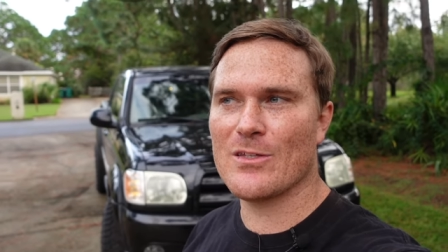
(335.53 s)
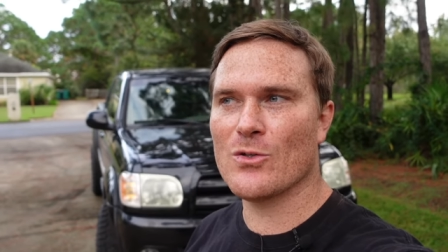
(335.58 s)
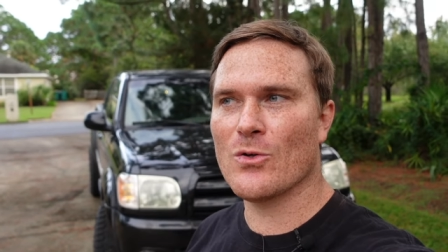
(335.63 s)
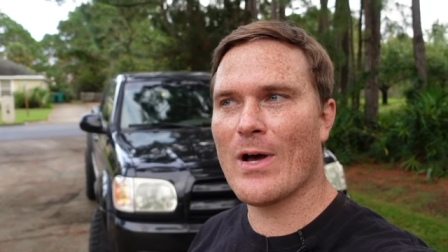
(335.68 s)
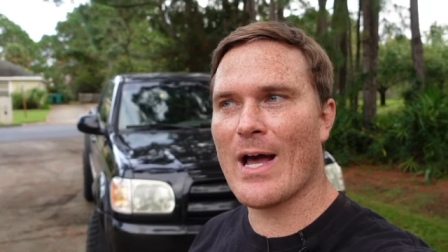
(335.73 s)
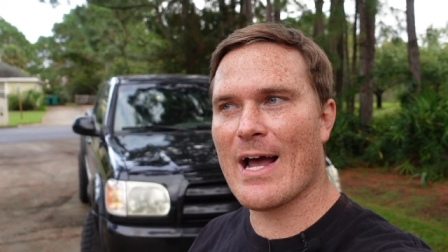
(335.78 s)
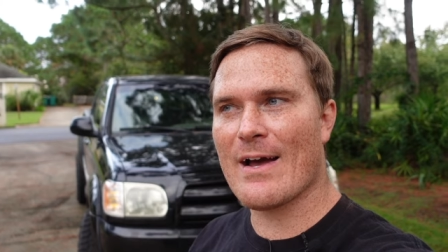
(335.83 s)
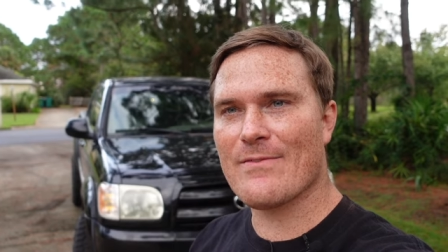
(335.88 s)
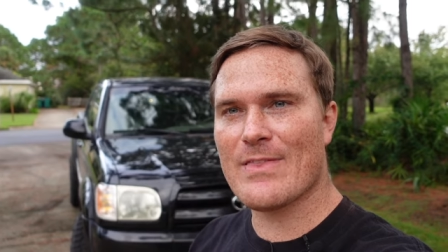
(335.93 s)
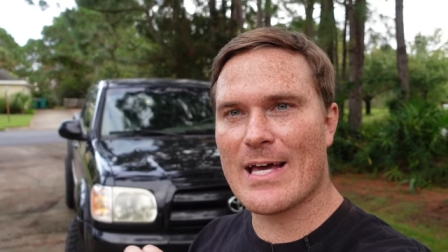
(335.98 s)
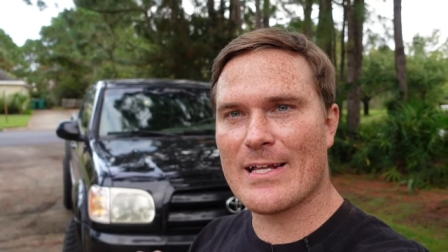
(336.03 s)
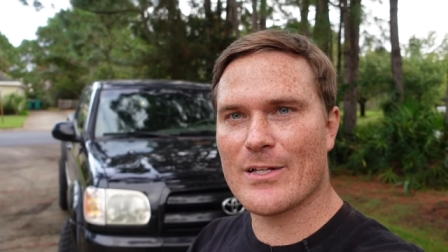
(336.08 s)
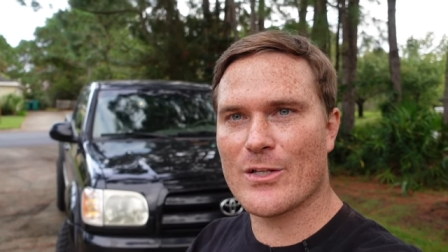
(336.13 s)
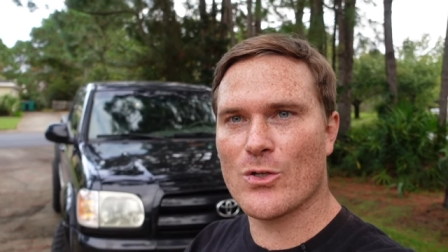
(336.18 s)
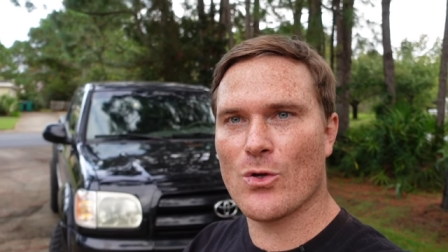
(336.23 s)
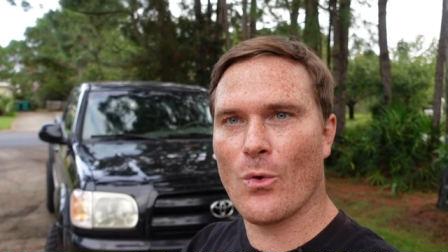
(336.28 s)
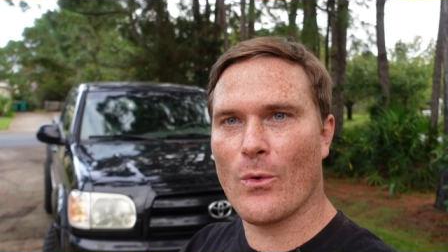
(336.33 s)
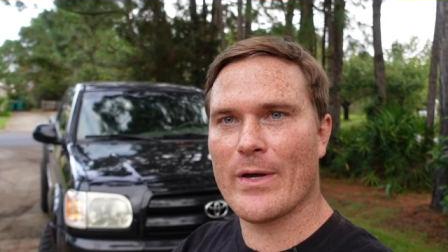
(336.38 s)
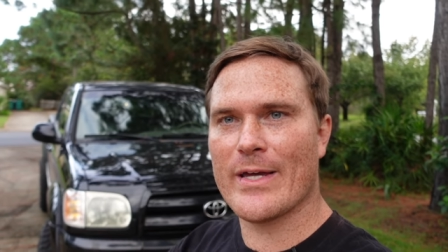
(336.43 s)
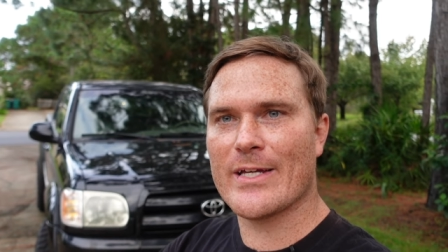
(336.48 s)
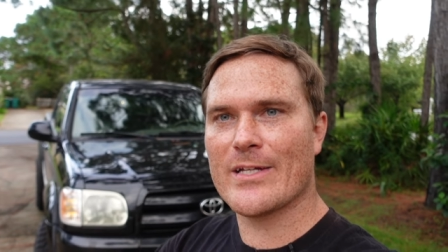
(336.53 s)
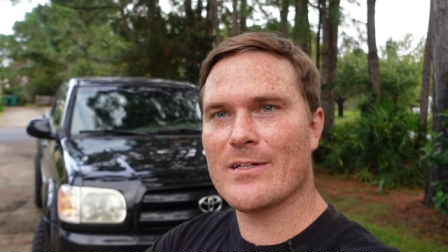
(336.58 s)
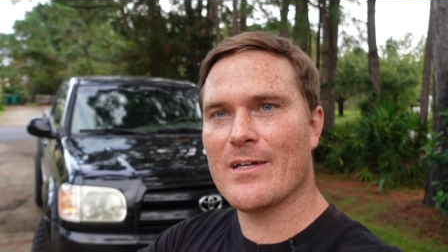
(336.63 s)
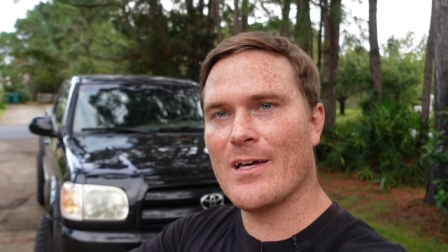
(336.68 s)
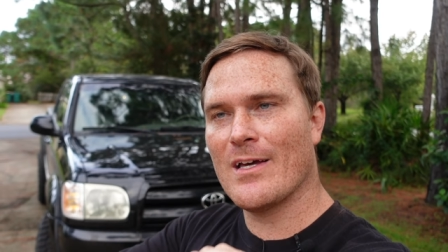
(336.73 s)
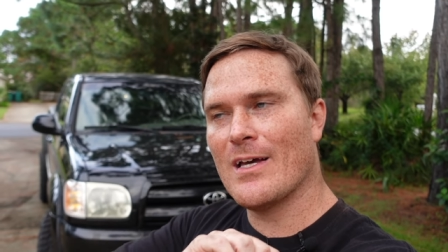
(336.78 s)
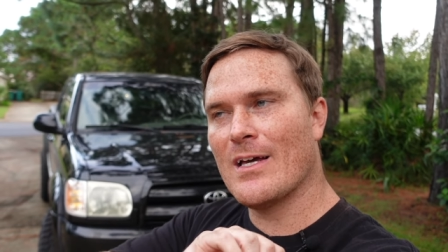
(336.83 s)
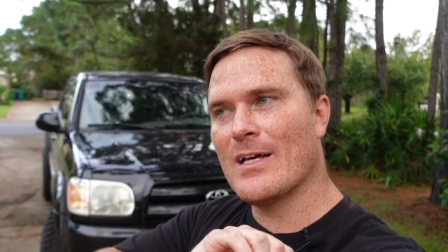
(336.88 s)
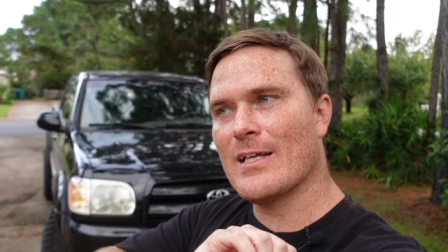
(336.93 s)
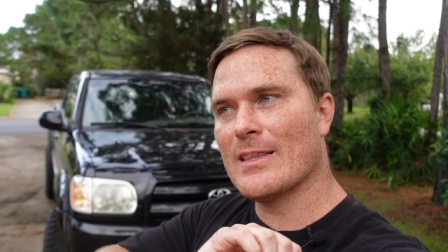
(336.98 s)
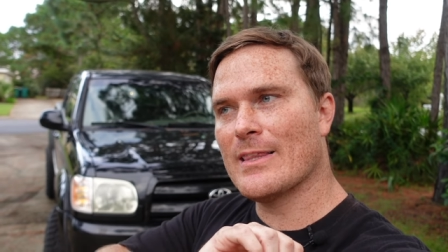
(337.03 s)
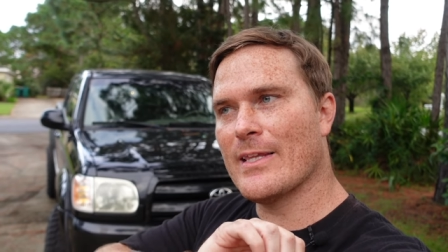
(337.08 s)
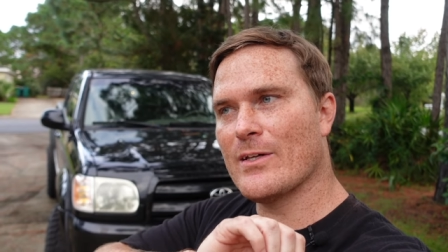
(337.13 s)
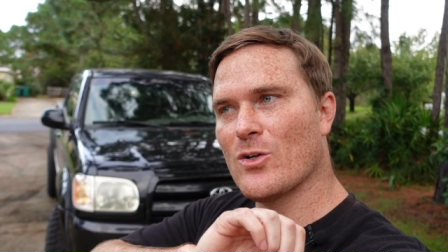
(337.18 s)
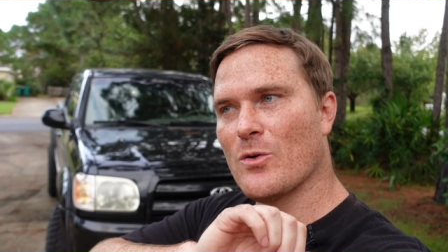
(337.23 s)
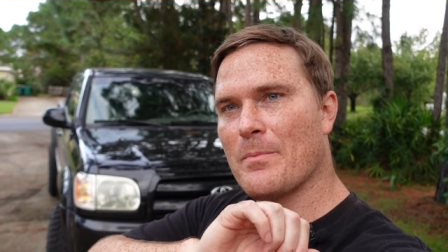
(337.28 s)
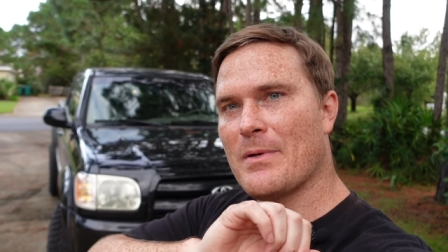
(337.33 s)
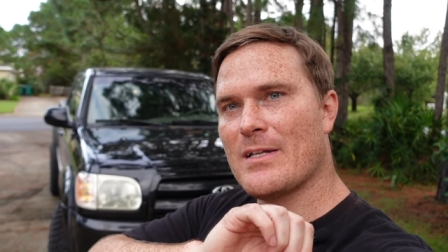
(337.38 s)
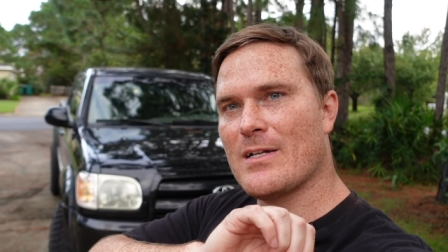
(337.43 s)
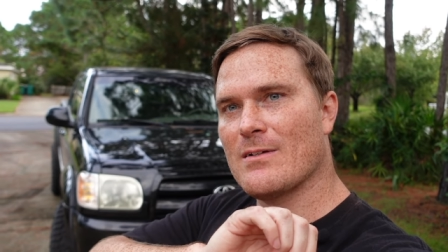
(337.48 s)
You'll have that annoying
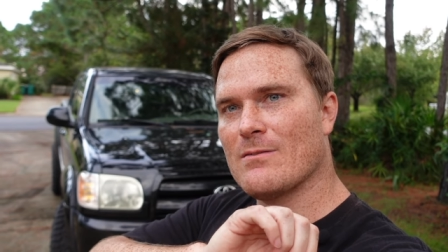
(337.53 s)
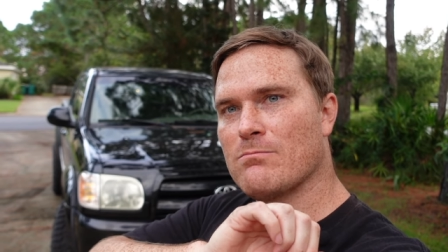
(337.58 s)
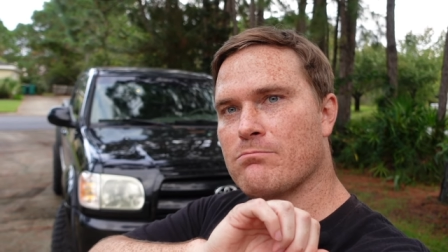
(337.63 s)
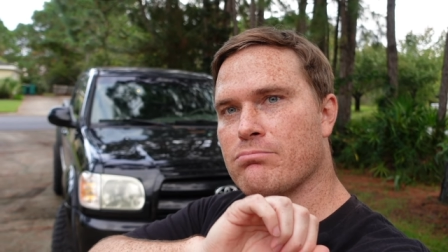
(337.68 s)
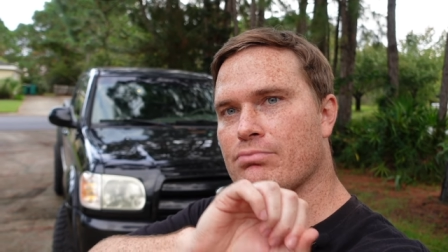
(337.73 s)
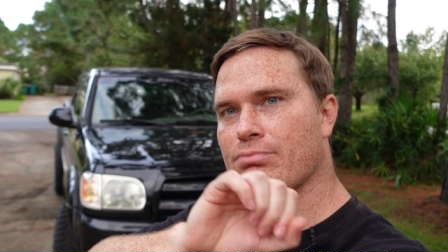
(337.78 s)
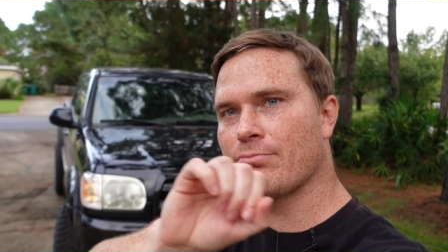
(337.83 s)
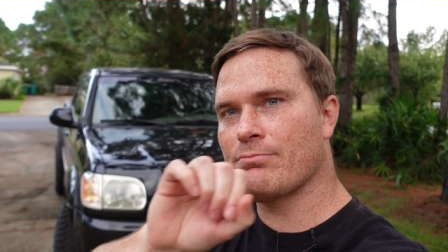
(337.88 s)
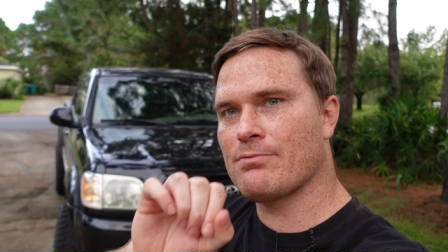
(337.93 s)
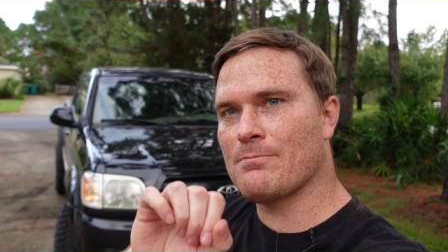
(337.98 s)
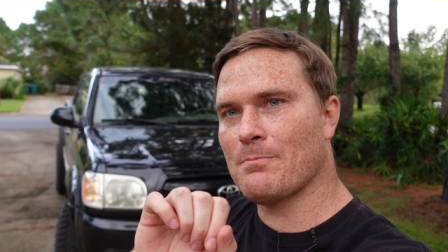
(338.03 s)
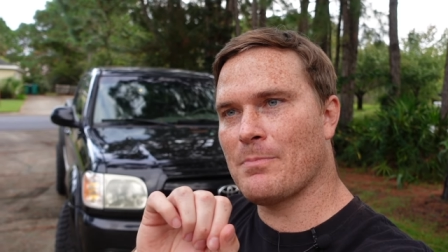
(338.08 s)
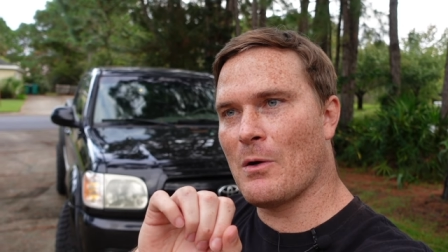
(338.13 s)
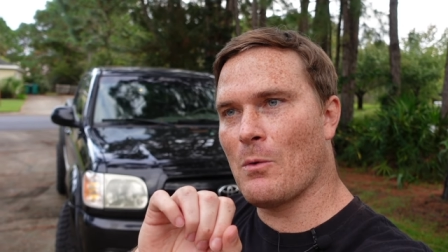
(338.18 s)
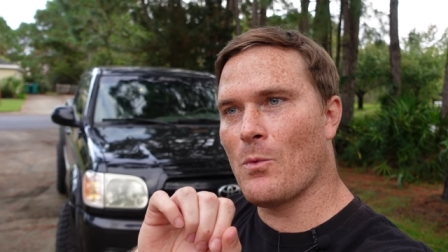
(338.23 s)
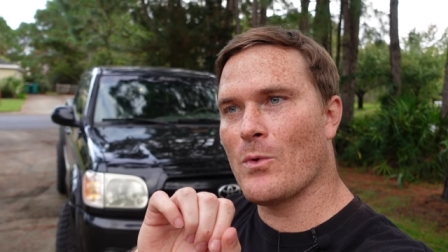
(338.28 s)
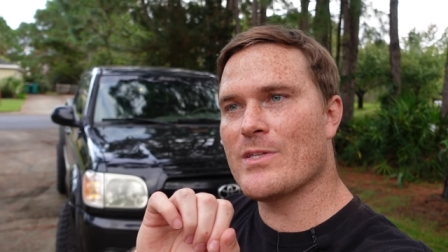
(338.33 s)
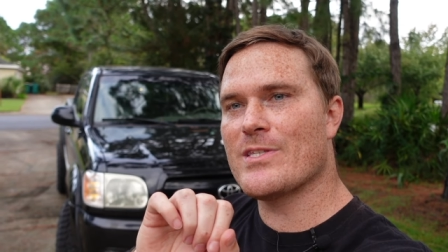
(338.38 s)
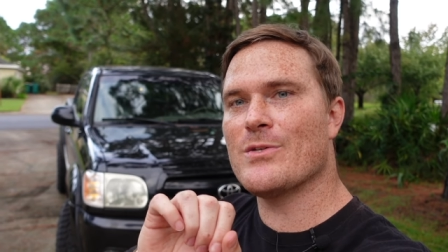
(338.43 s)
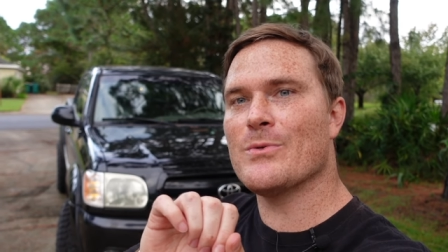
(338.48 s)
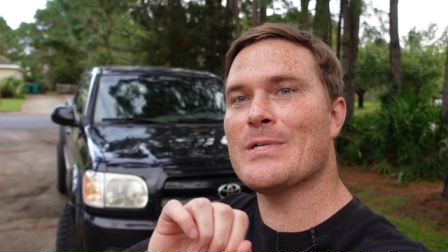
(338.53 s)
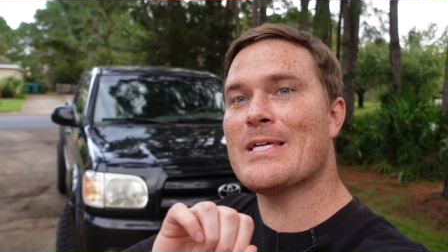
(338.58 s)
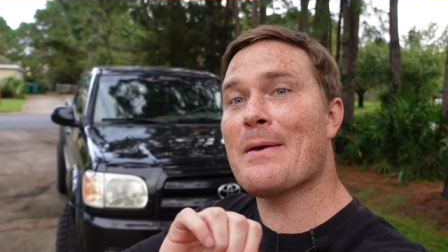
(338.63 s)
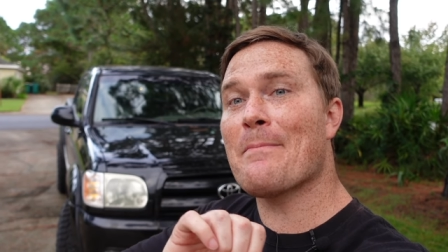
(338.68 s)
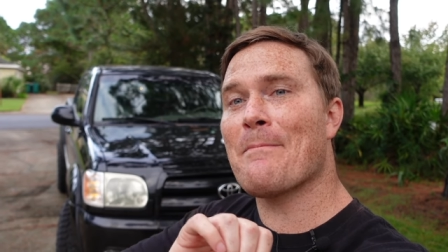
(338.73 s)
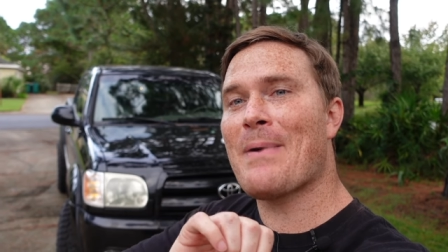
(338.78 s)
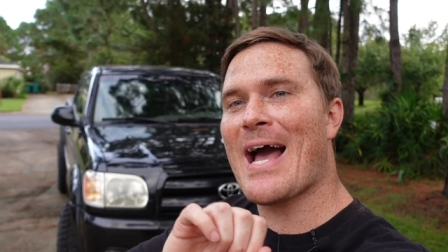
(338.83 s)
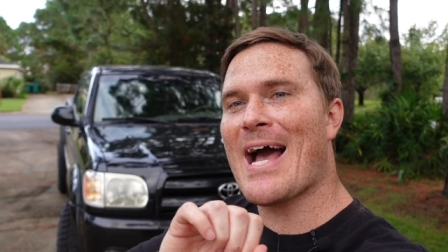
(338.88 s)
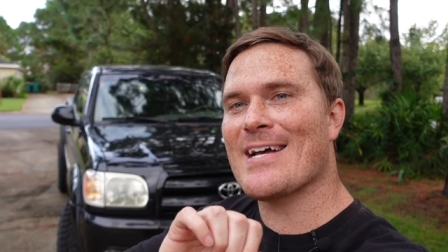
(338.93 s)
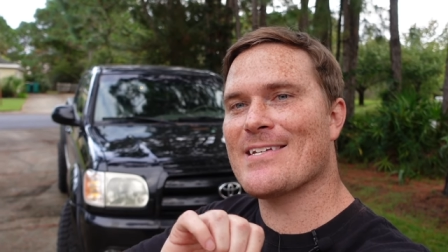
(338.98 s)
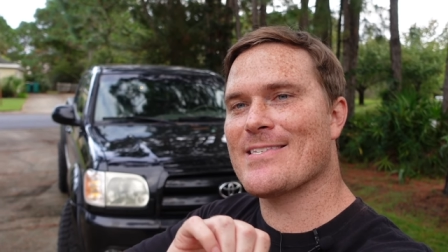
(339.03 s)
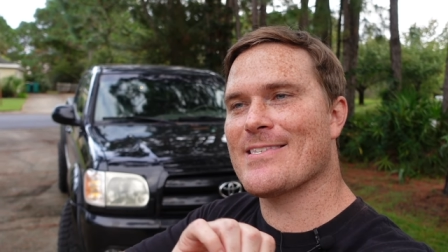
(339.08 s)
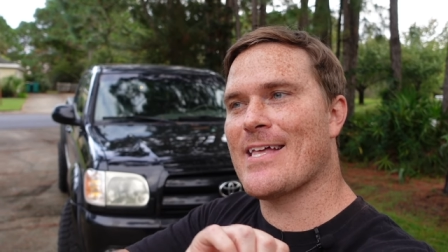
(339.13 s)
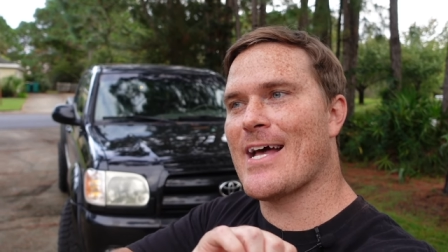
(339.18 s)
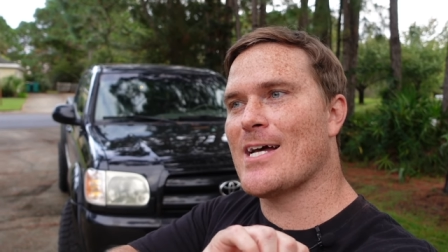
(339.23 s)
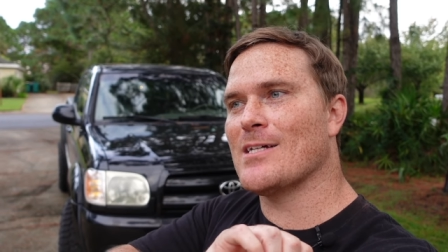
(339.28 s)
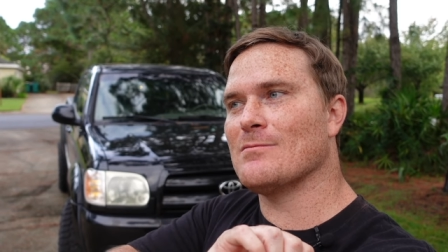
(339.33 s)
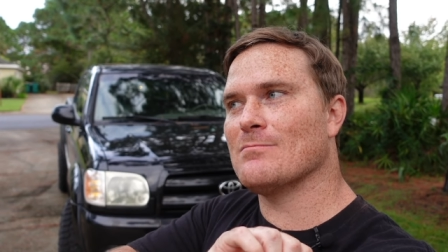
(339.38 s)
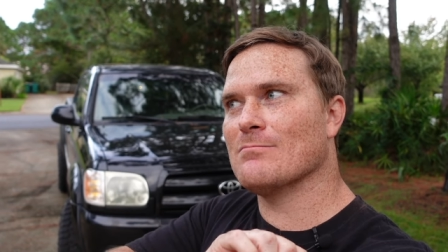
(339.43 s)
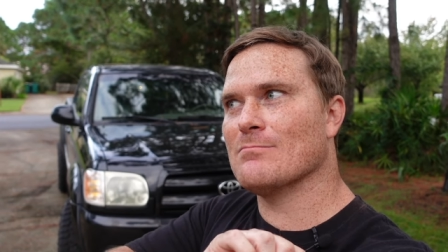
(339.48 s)
little bit of brrr, but once you get past
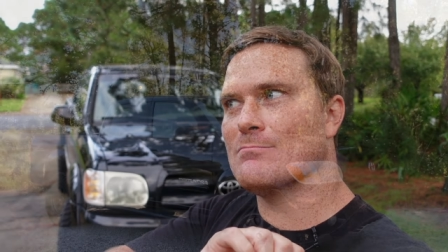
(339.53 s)
that,